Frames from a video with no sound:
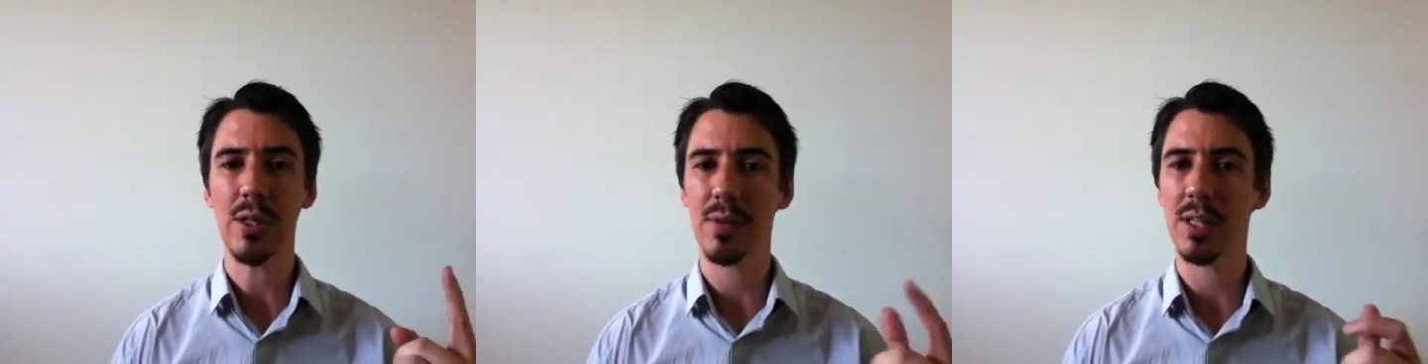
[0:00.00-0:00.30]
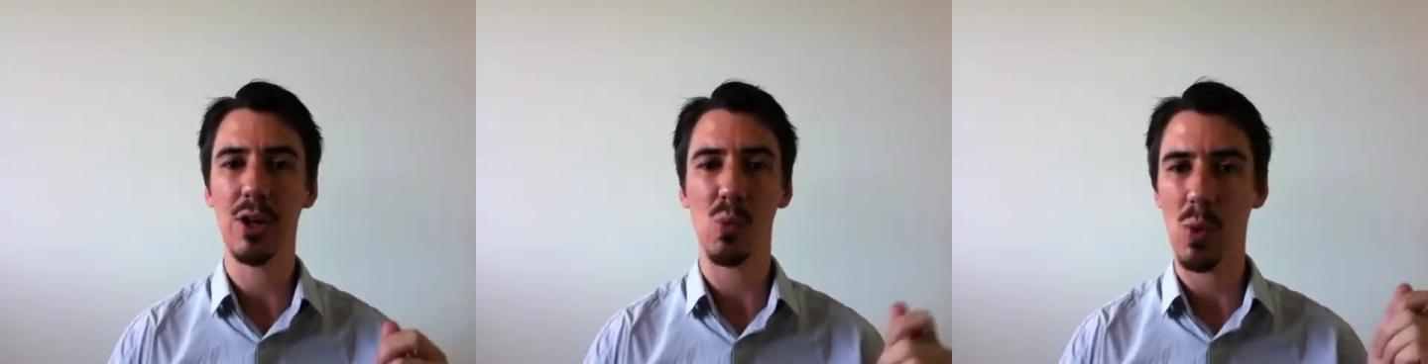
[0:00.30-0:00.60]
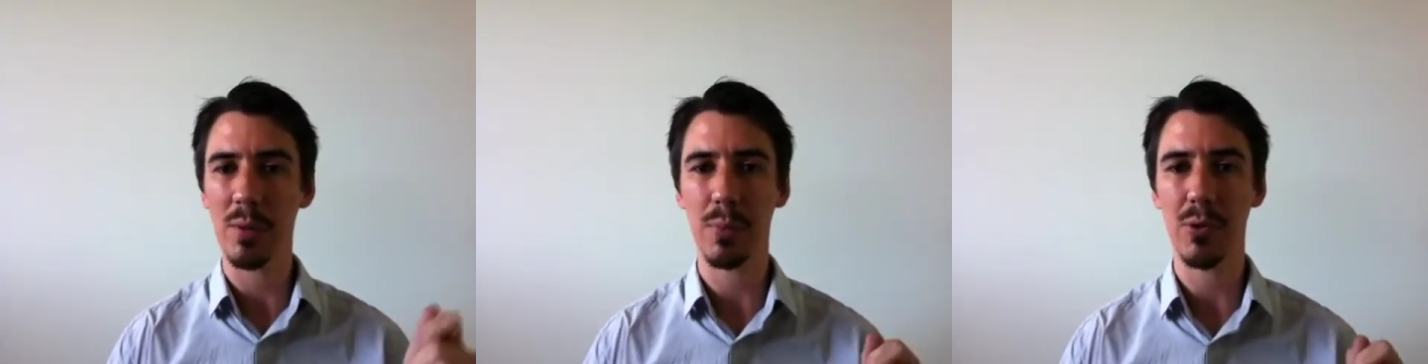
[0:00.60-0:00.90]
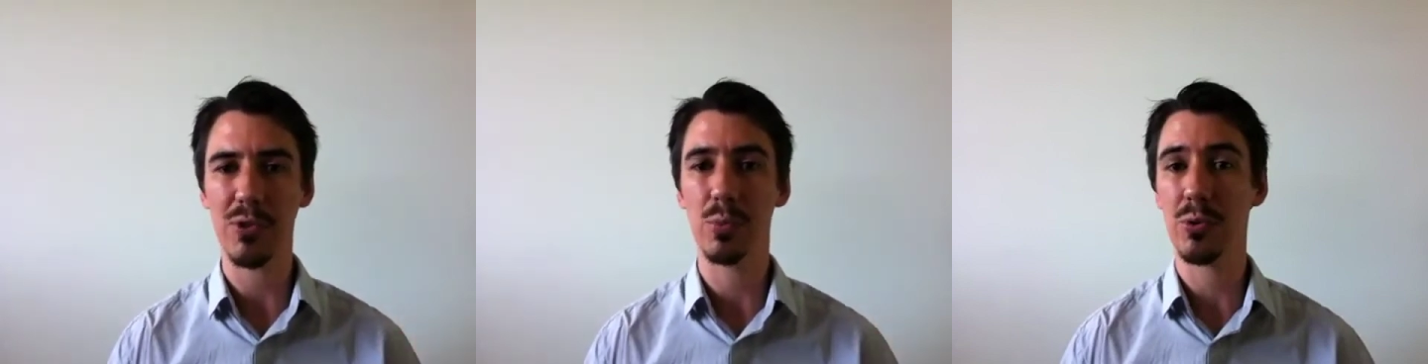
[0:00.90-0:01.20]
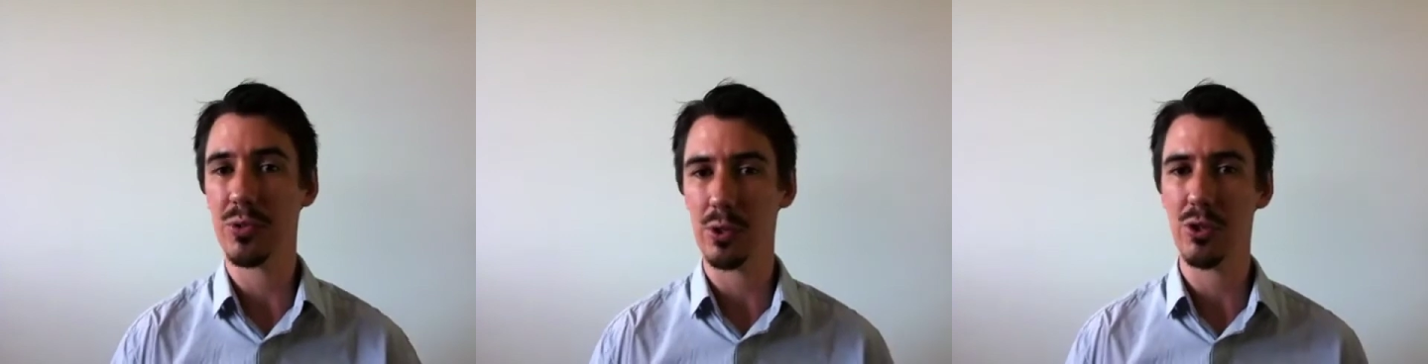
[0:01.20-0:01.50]
you've only got one
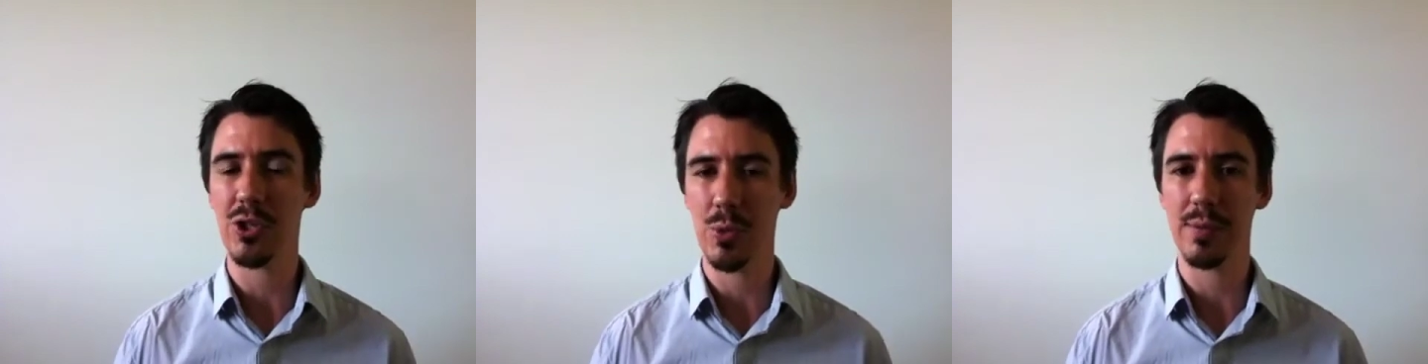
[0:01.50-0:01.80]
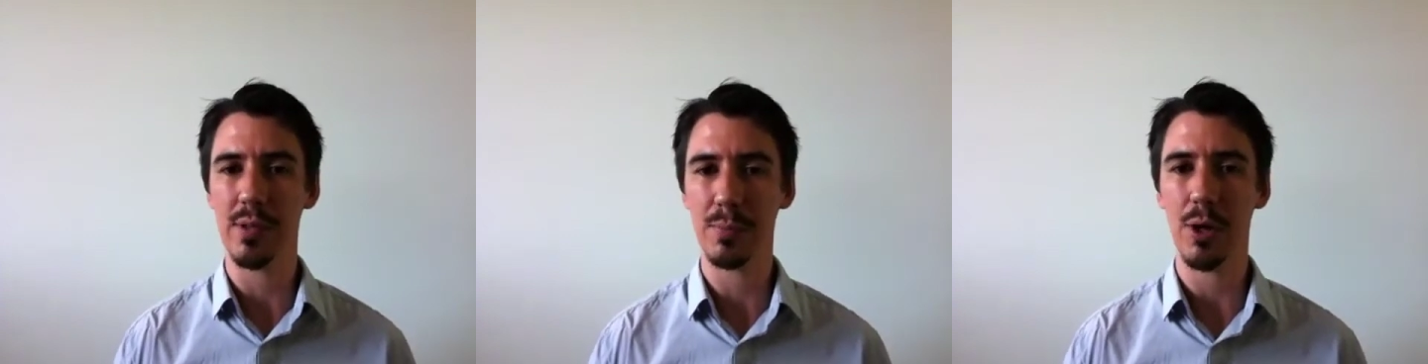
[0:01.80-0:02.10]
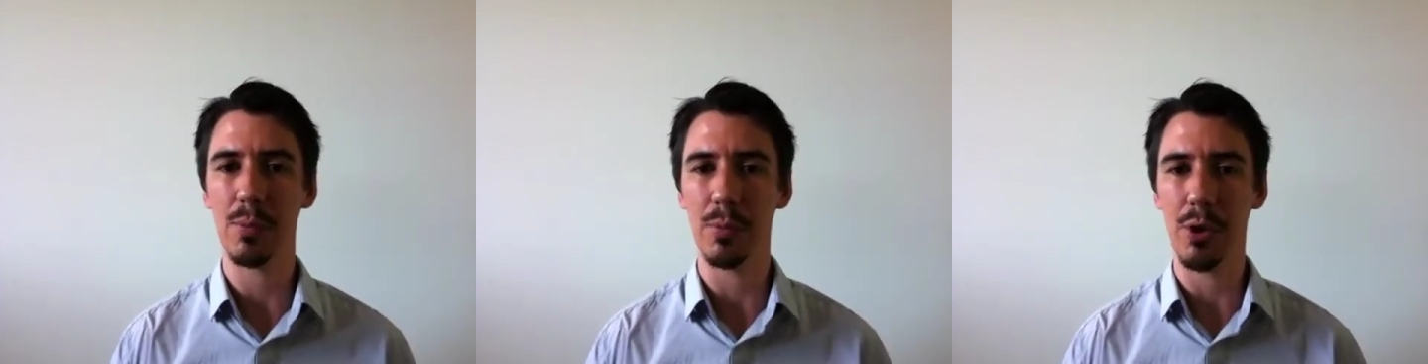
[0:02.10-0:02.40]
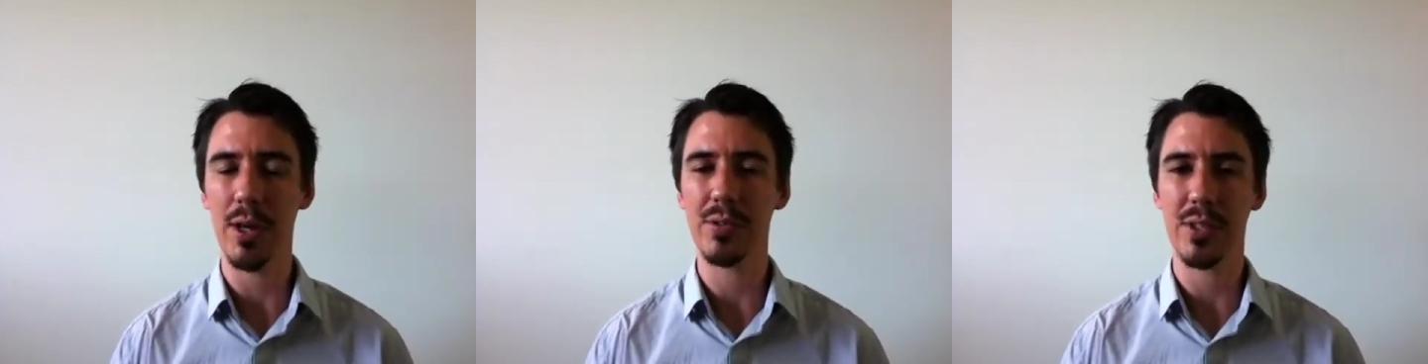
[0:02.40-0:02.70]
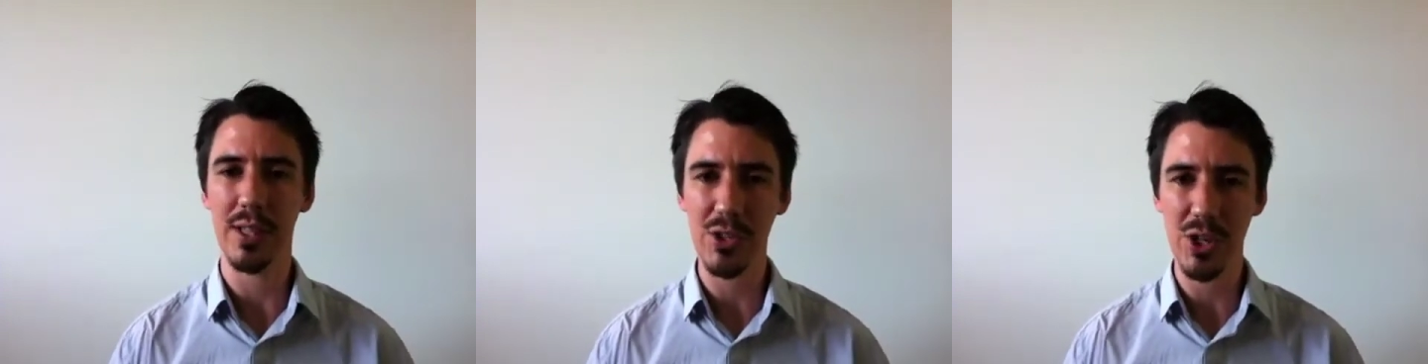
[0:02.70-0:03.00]
possible solution to every problem, right?
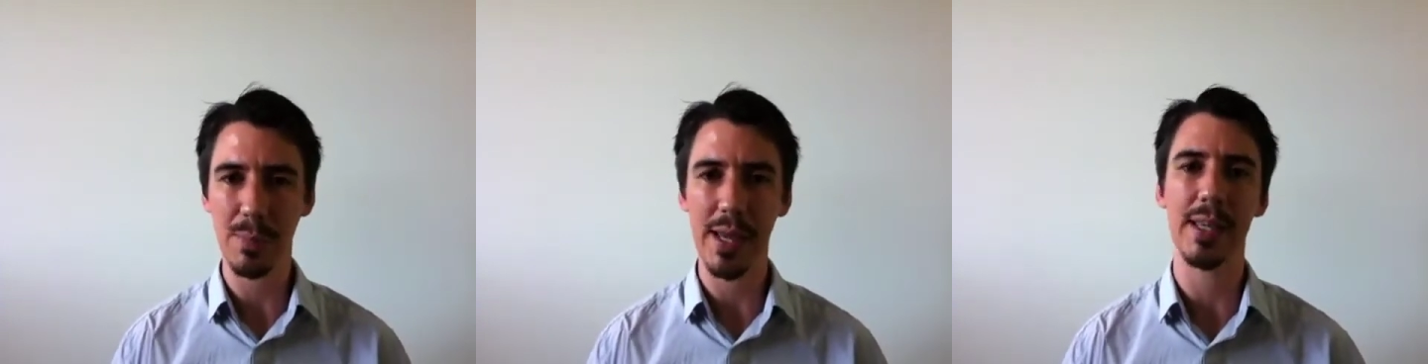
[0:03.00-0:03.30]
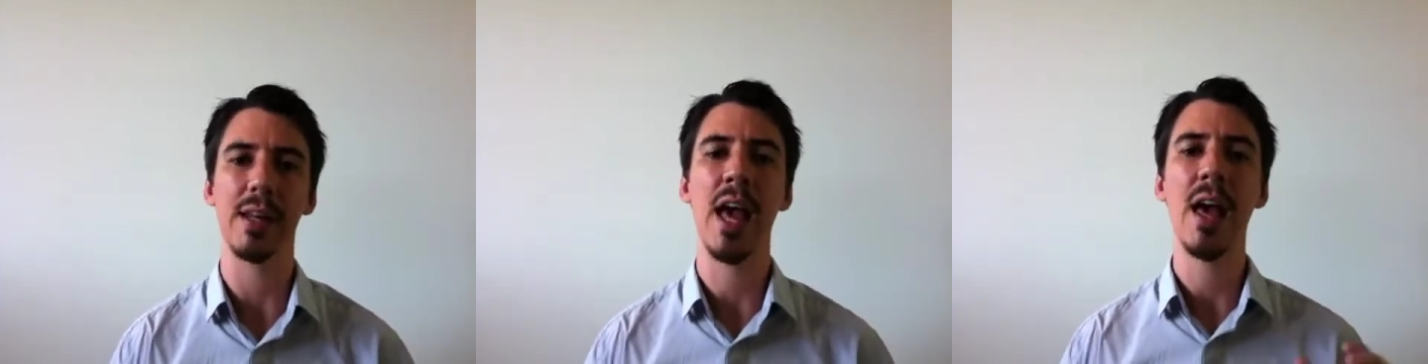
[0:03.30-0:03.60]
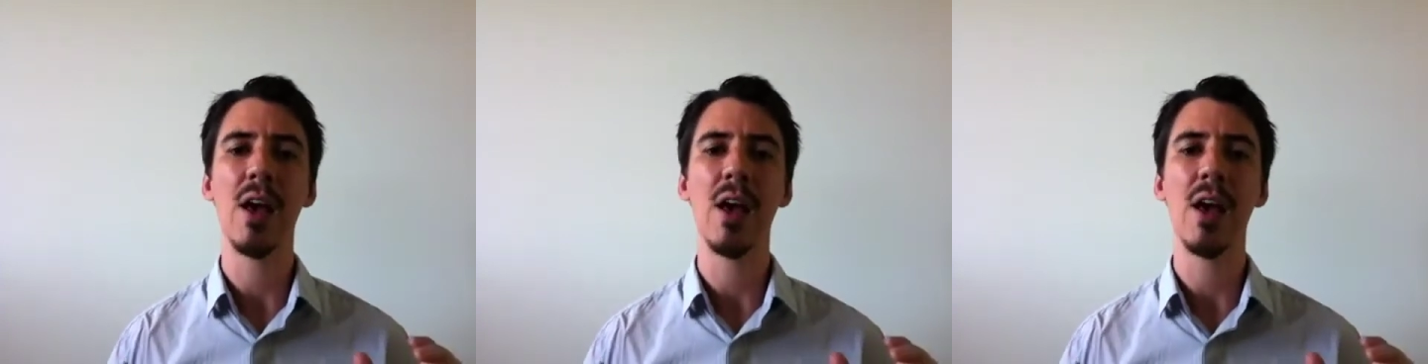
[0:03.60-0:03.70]
So let's jump back in.